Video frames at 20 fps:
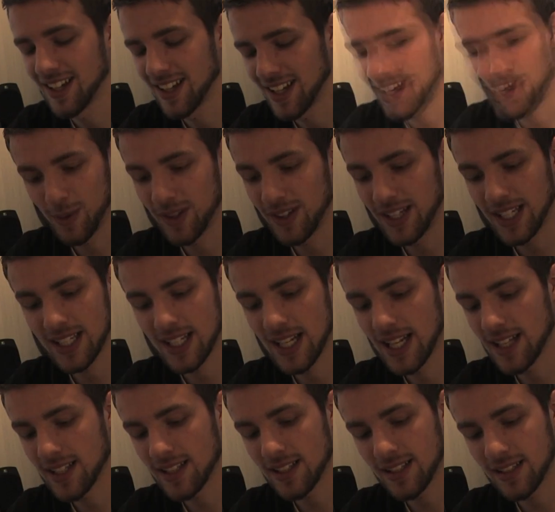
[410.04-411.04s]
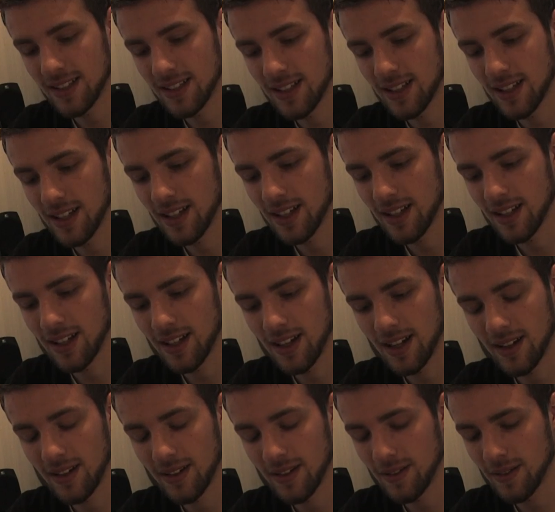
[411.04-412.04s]
With this lens,
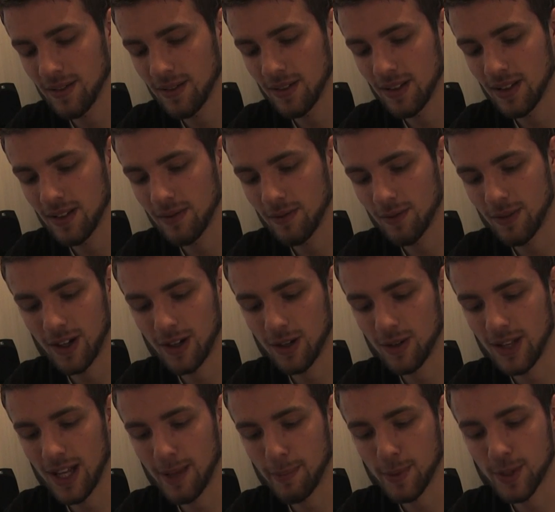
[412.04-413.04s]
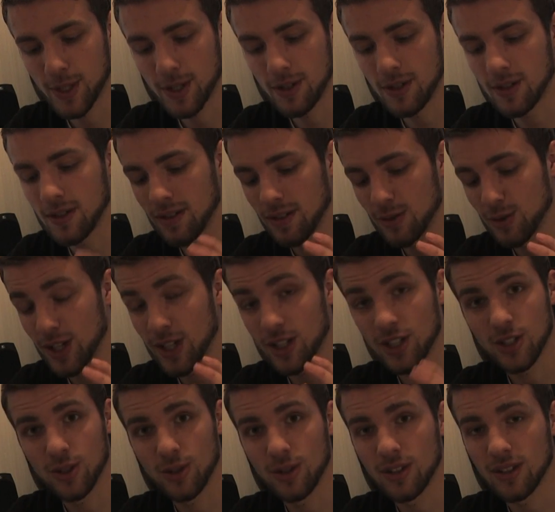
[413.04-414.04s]
very good aperture, you can
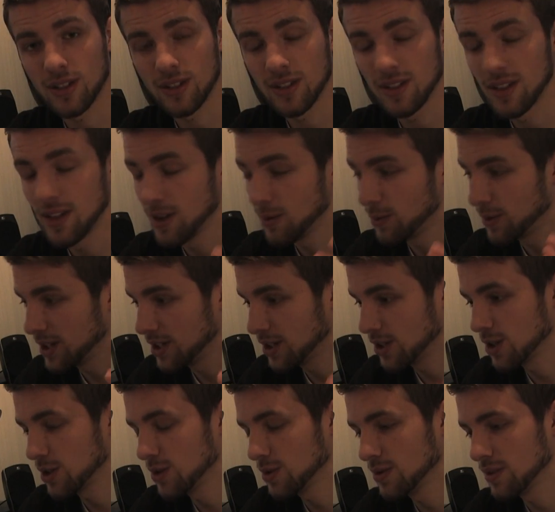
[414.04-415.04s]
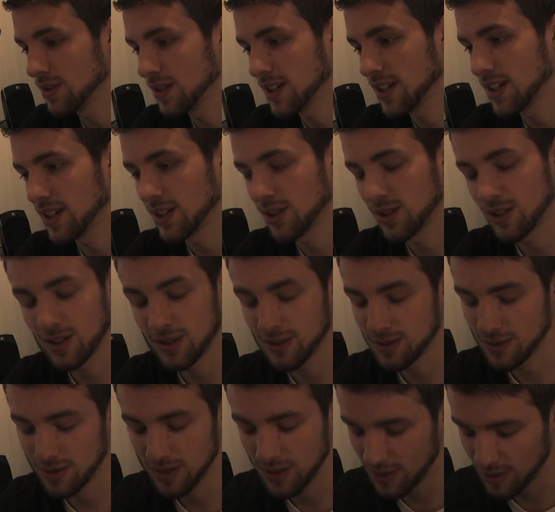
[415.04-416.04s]
shoot with no
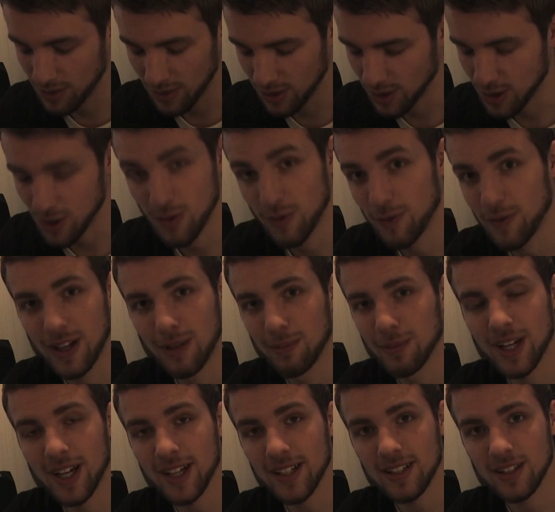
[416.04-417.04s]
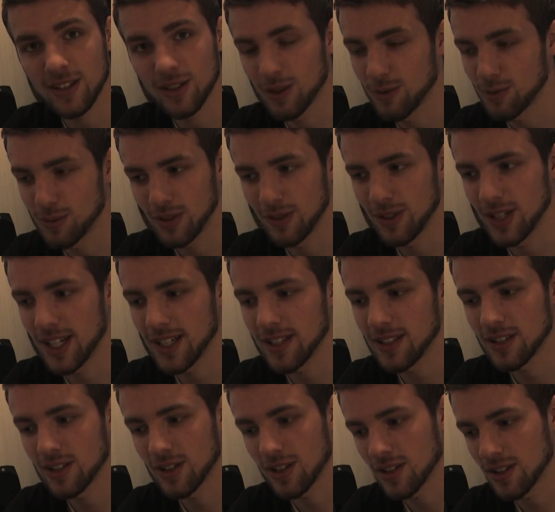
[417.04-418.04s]
no film lights, no movie
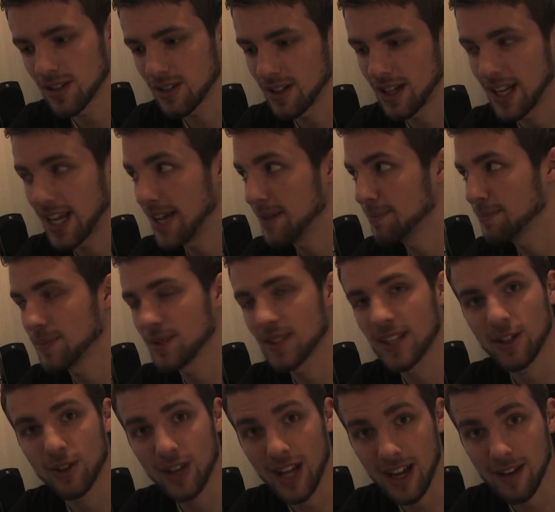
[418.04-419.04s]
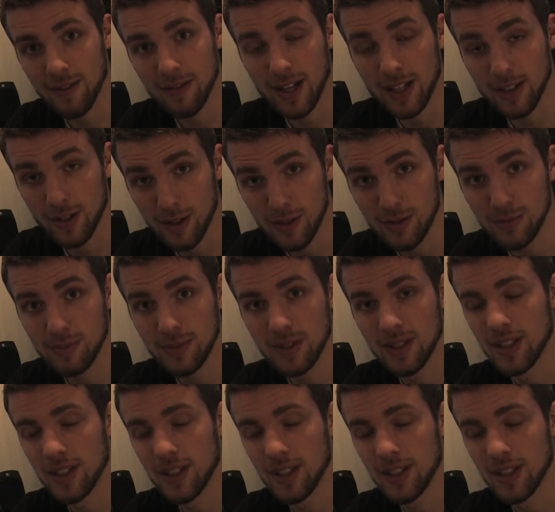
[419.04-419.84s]
lights, just the lamps that you have at home,